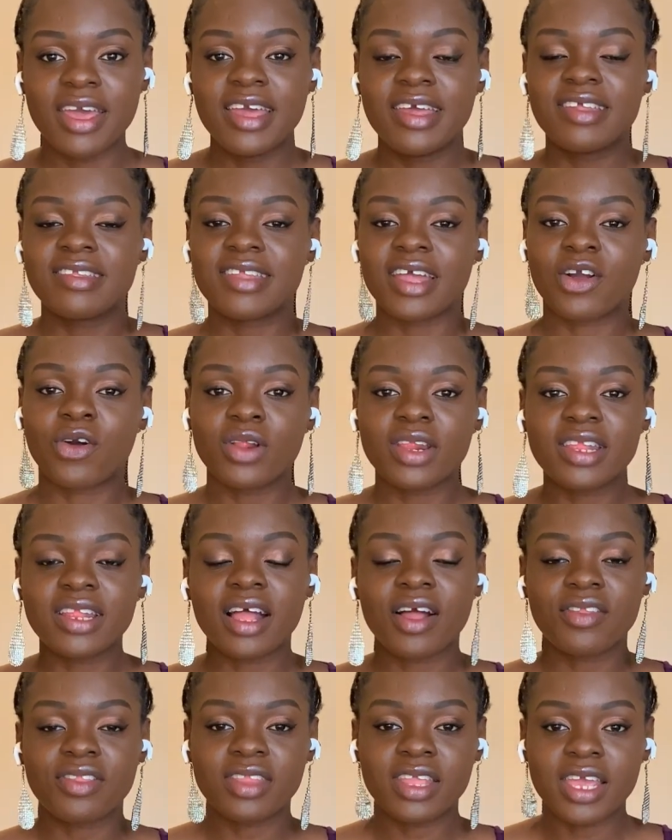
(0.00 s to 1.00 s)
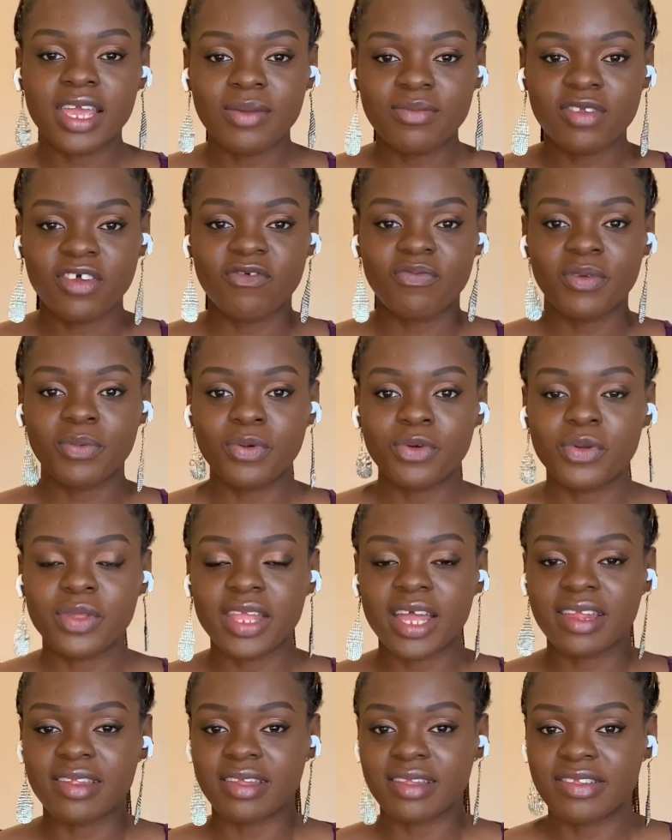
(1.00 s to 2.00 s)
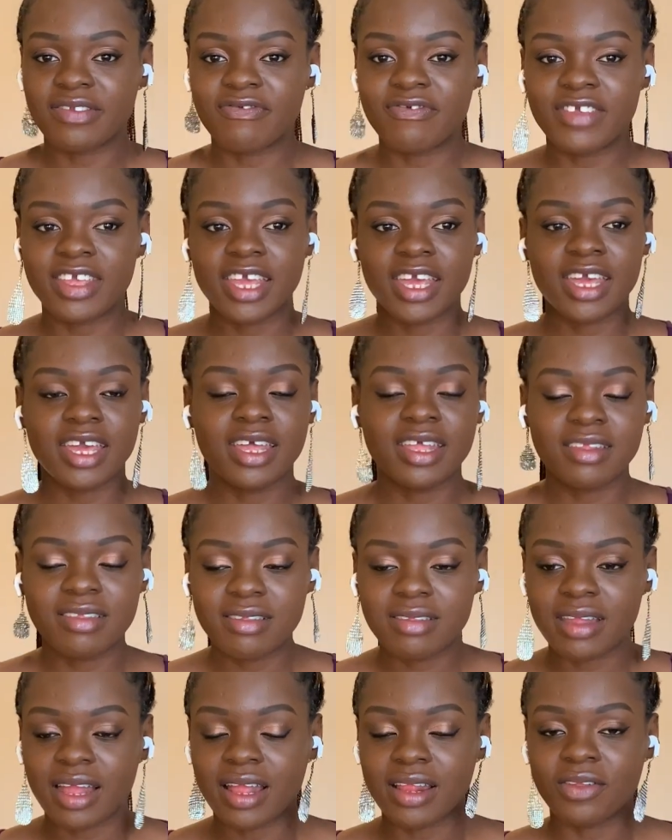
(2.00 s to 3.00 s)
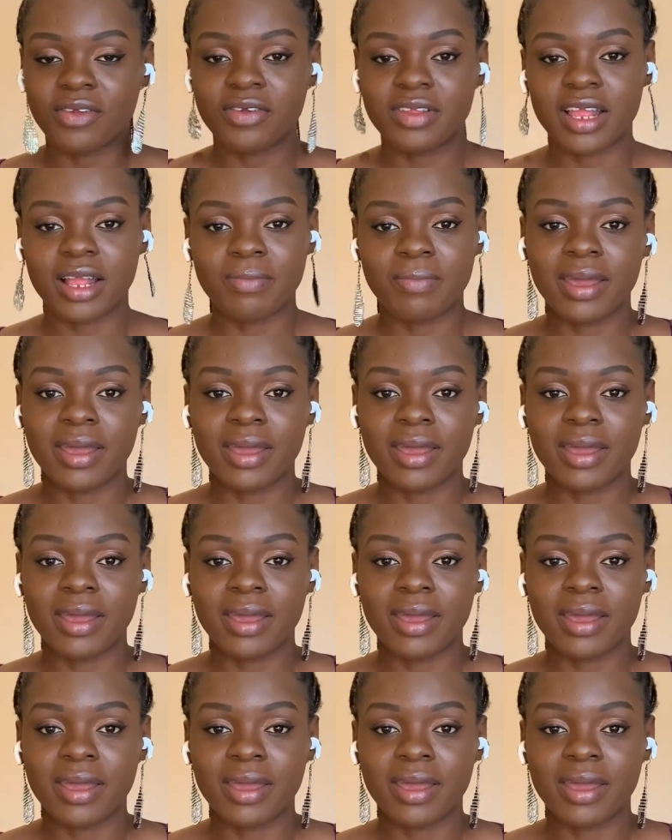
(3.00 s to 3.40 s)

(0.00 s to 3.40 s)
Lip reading: started calling out names of people with their certificates and all that.